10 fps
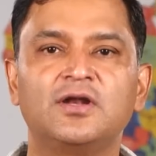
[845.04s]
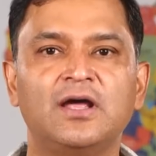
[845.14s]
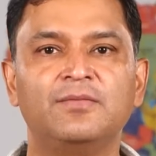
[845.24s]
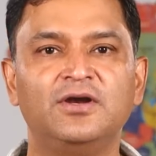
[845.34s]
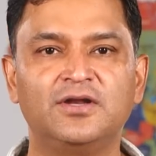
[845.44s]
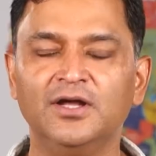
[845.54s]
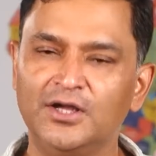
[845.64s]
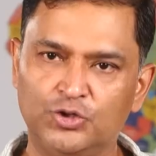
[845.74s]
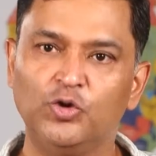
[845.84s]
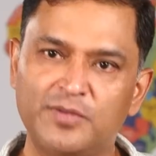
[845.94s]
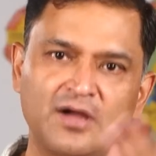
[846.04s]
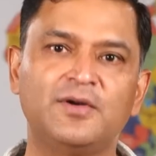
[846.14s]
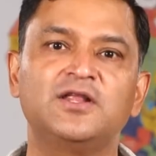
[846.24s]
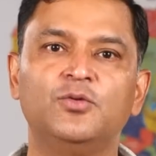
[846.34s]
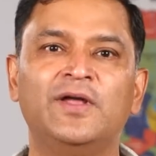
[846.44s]
a liability. You'll become
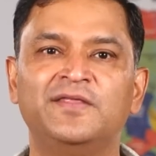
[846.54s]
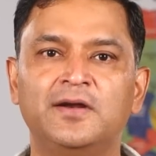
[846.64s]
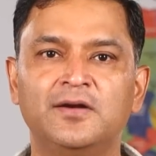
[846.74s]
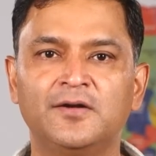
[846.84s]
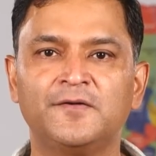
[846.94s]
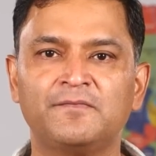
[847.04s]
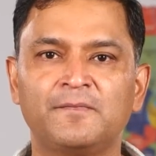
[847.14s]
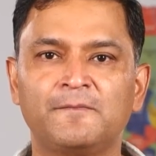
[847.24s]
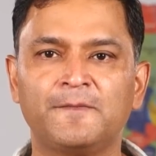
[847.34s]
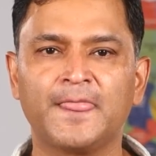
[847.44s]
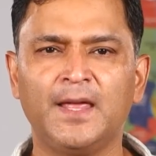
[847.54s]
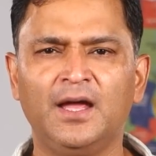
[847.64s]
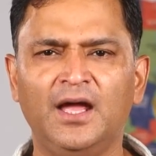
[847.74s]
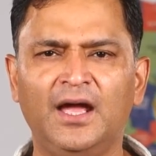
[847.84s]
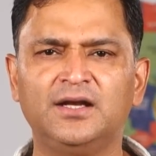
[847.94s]
another one then.
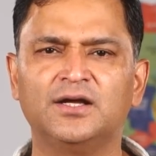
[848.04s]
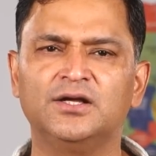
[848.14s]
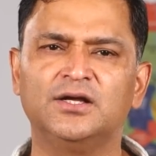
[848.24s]
And